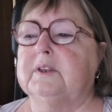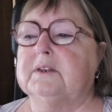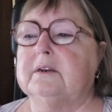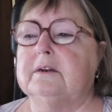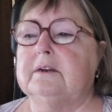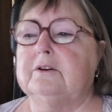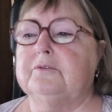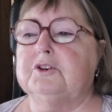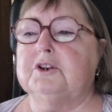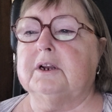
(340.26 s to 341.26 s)
turning
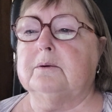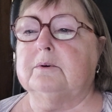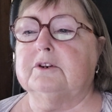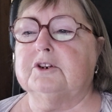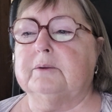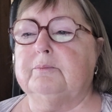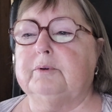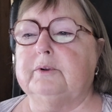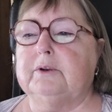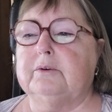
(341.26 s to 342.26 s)
off the shower while
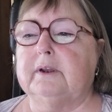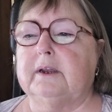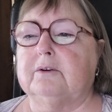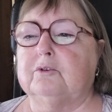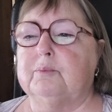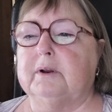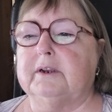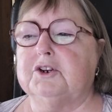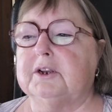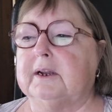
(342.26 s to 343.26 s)
shampooing your hair or
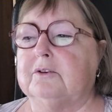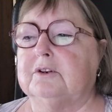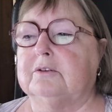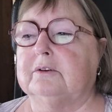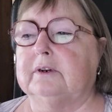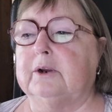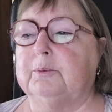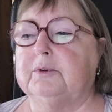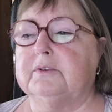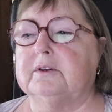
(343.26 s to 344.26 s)
applying shower gel can
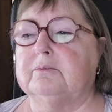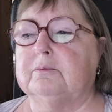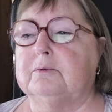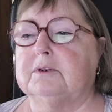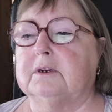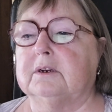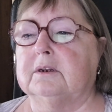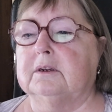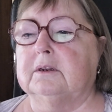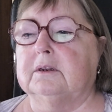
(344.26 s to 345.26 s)
help conserve water,
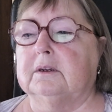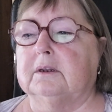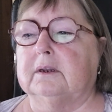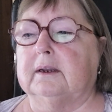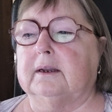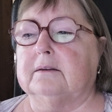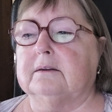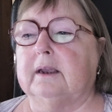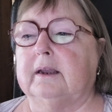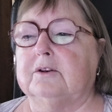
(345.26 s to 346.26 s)
as
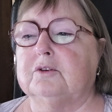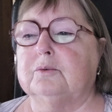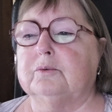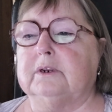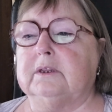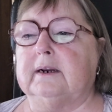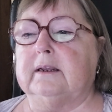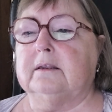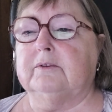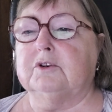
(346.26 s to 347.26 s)
can shortening the
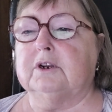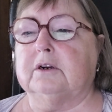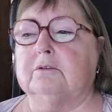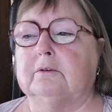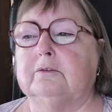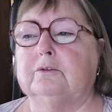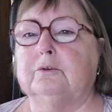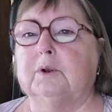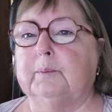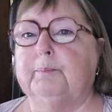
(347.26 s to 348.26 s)
length of your shower
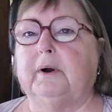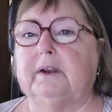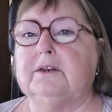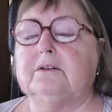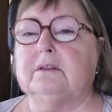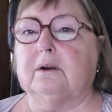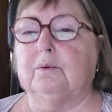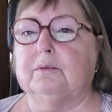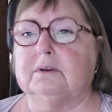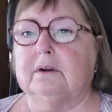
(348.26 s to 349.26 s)
overall. But I do that
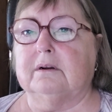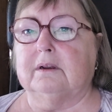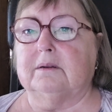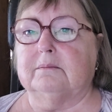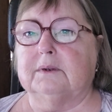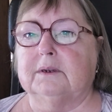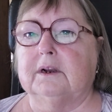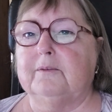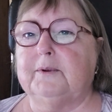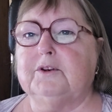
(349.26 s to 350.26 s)
all the time.
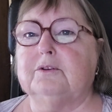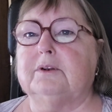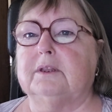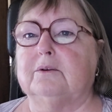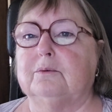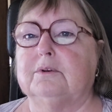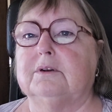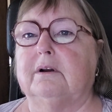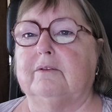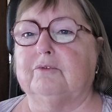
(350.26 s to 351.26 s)
I've been doing that all the
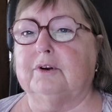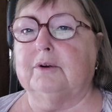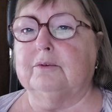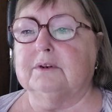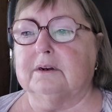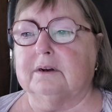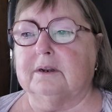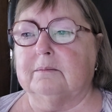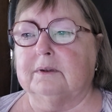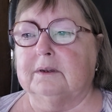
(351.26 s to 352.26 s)
time for a long
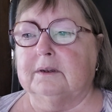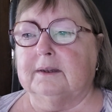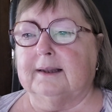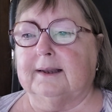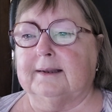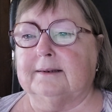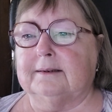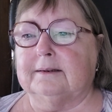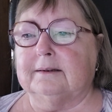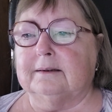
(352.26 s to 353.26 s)
time.
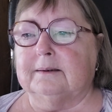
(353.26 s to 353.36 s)
And